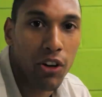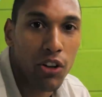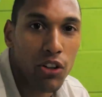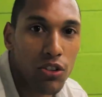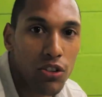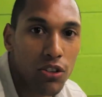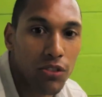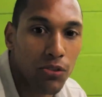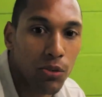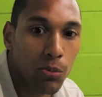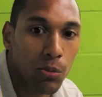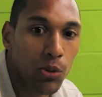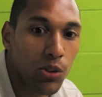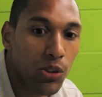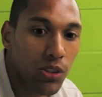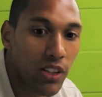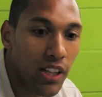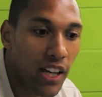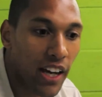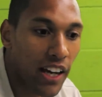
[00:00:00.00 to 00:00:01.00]
Focus Football
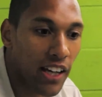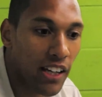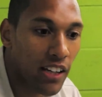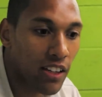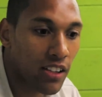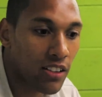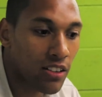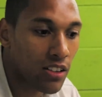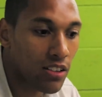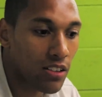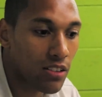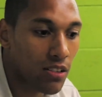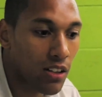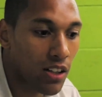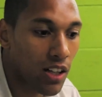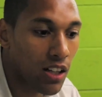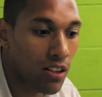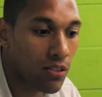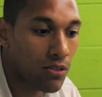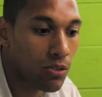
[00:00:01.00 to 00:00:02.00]
UK,
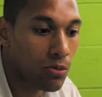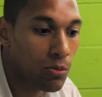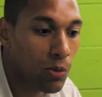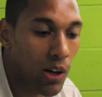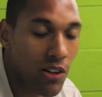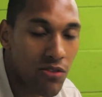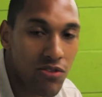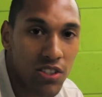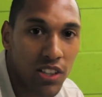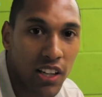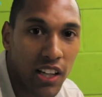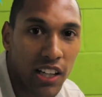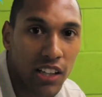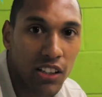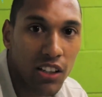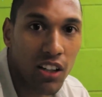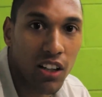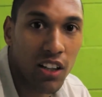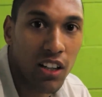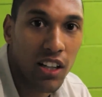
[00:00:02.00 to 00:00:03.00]
from what I've
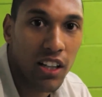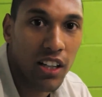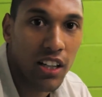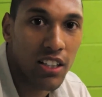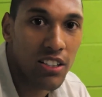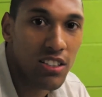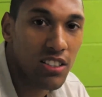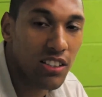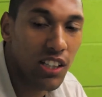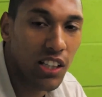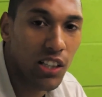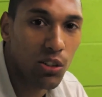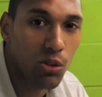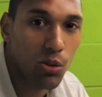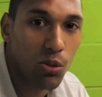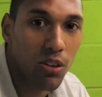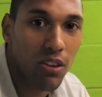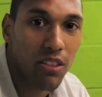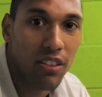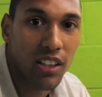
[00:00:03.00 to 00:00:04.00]
seen, are instilling
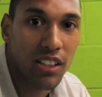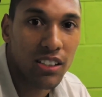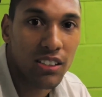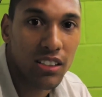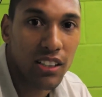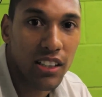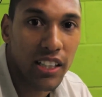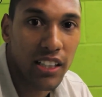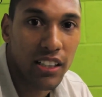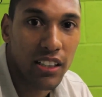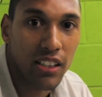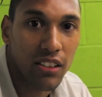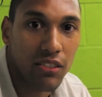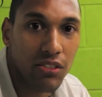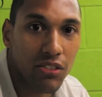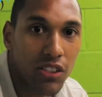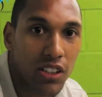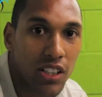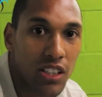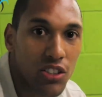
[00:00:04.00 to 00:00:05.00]
all the things
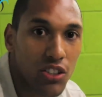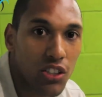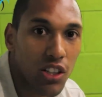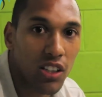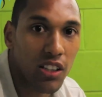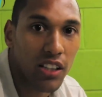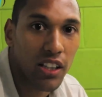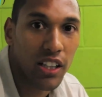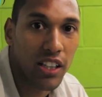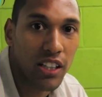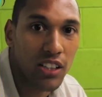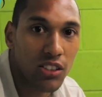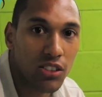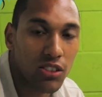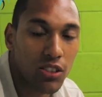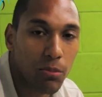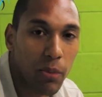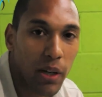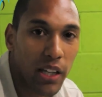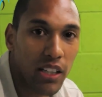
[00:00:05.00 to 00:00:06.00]
needed for these young kids
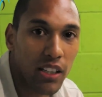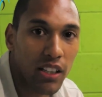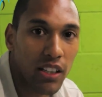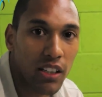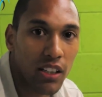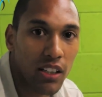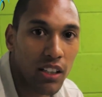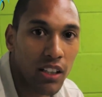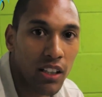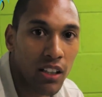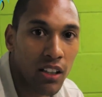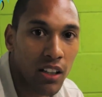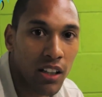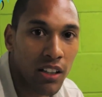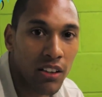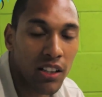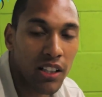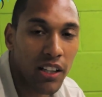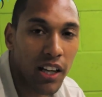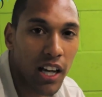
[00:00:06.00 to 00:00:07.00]
to make it
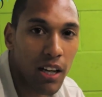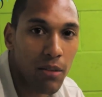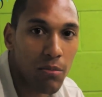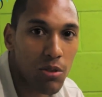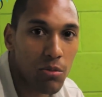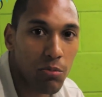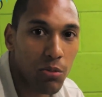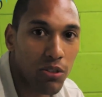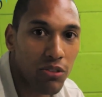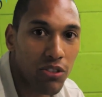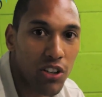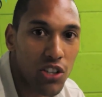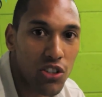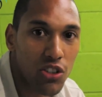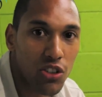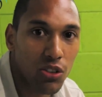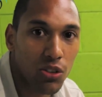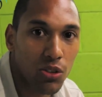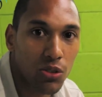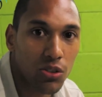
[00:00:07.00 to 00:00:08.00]
in the game as
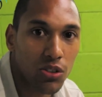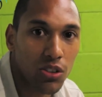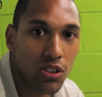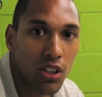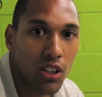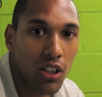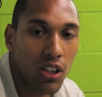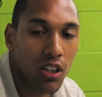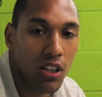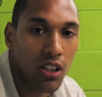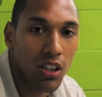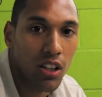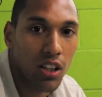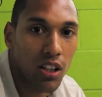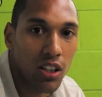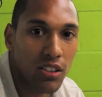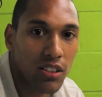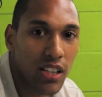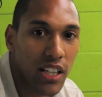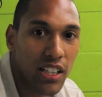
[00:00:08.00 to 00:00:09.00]
professionals.
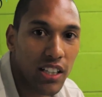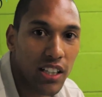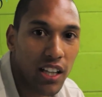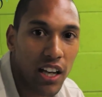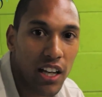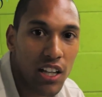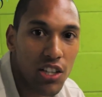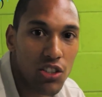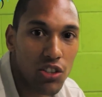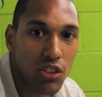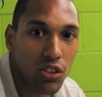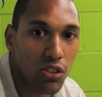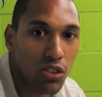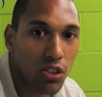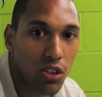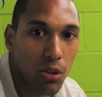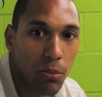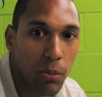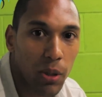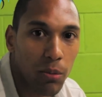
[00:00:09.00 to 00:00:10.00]

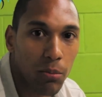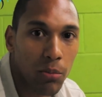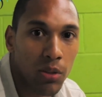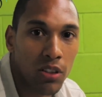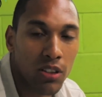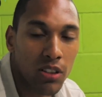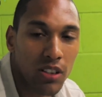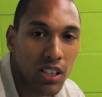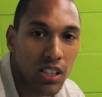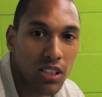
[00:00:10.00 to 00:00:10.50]
Dedication, commitment,